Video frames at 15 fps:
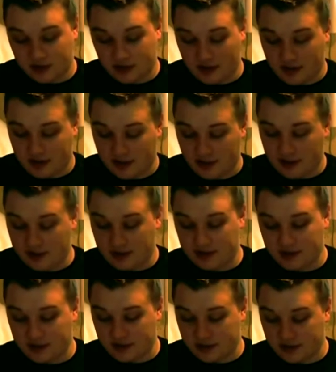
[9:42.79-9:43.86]
luckily it
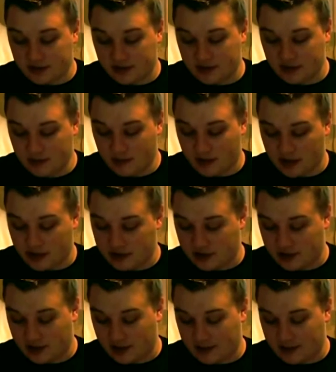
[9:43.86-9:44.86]
doesn't too much.